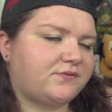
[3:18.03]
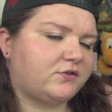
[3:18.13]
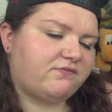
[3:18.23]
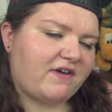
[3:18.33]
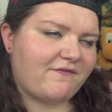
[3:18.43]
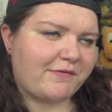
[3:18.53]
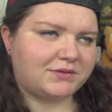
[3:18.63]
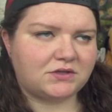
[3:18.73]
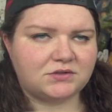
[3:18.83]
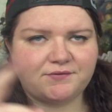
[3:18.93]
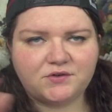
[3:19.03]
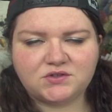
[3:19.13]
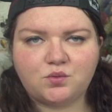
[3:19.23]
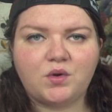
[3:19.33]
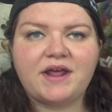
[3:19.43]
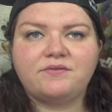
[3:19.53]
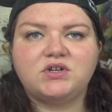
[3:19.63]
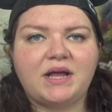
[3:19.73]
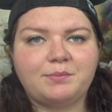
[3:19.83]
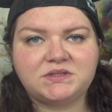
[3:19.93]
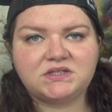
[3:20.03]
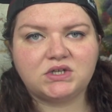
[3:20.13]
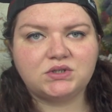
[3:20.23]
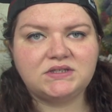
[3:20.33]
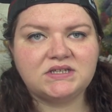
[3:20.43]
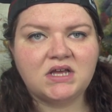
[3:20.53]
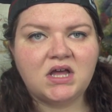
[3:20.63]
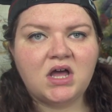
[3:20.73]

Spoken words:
the first 5 episodes, the first whatever episodes